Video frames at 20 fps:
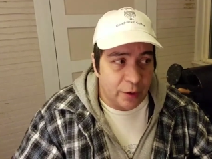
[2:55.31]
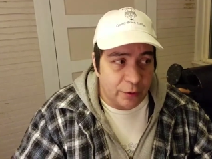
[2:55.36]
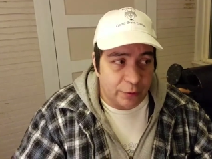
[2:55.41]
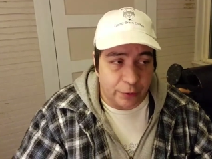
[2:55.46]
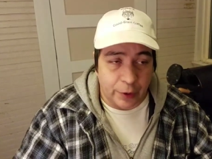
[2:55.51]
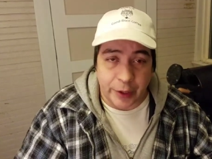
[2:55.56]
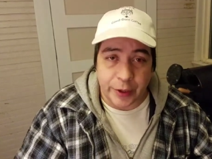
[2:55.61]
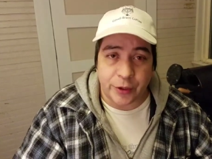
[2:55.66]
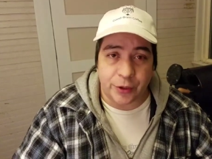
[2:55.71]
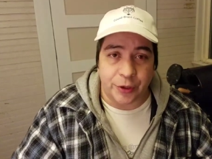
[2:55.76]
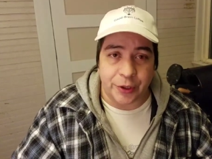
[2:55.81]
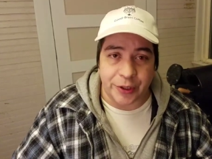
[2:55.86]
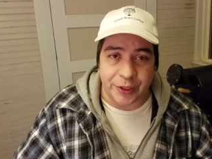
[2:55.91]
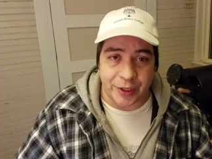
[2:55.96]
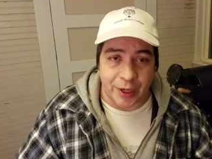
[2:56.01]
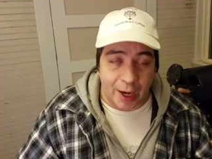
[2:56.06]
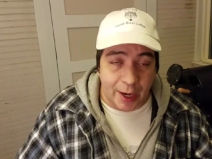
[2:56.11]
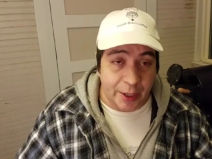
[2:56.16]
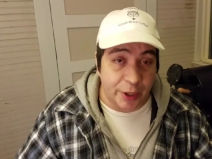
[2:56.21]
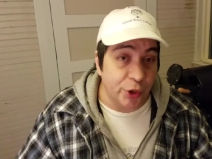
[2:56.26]
Frankly,
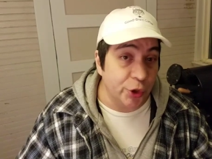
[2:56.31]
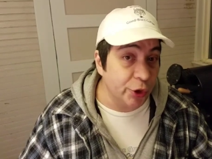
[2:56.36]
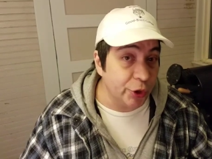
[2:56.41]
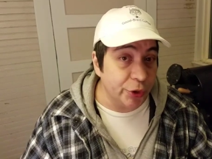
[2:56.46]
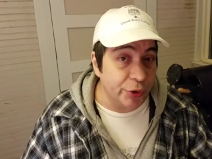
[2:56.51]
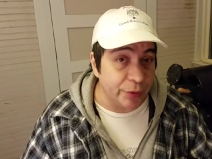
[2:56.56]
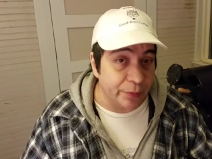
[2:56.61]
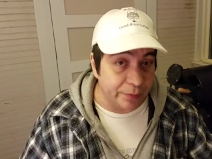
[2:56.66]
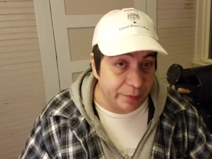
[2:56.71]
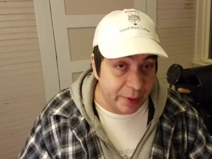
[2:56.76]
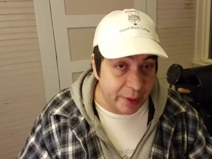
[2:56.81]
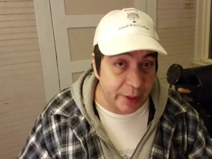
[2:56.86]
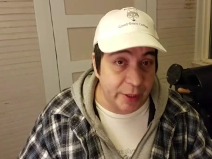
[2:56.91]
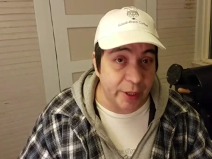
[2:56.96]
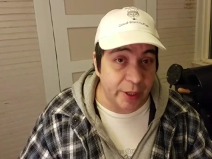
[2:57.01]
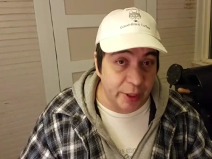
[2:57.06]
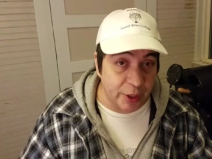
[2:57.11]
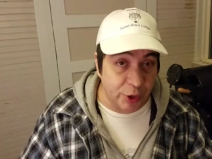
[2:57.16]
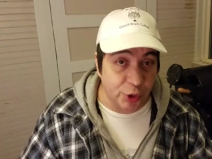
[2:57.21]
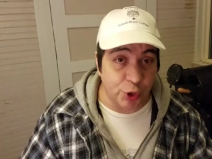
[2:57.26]
I couldn't make
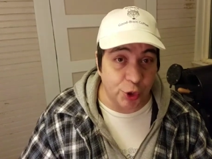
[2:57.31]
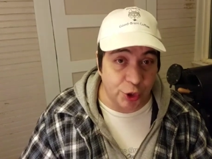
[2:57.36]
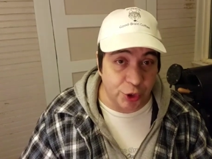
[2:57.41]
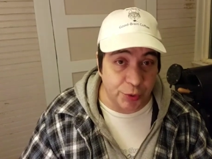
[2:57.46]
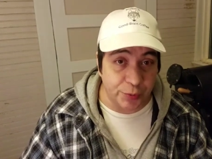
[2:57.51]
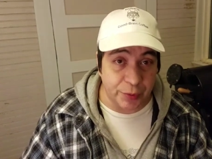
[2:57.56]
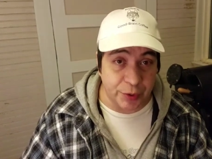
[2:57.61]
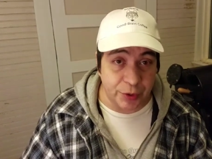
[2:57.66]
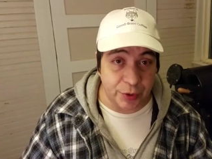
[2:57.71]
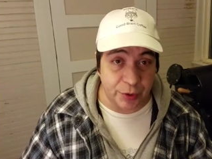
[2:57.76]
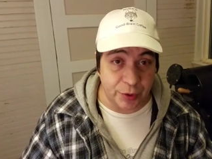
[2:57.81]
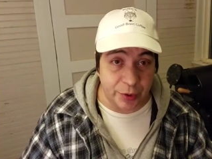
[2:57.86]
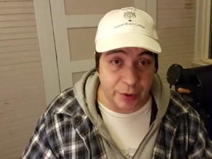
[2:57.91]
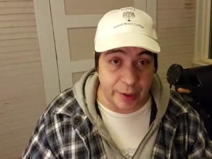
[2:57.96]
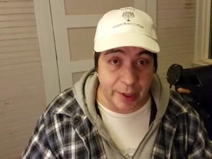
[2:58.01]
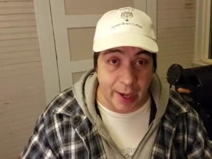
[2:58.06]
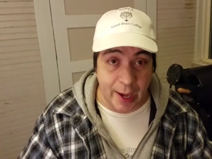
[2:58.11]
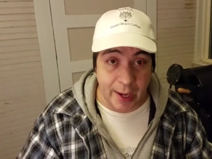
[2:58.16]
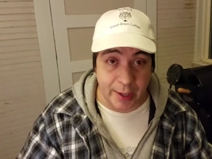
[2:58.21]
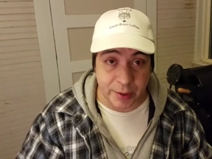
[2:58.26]
any adjustments to the
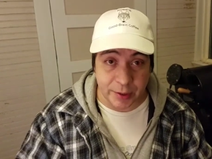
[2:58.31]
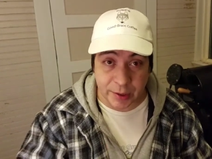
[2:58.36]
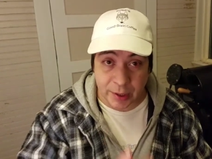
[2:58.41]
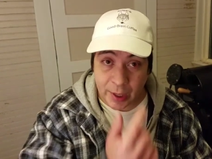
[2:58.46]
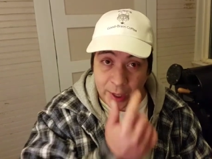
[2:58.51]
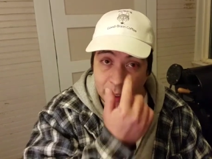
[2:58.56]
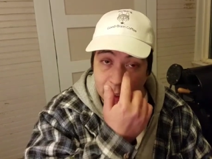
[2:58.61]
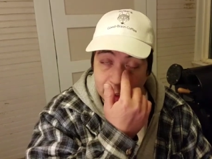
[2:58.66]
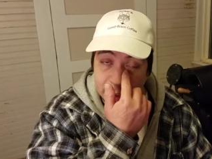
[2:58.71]
gas.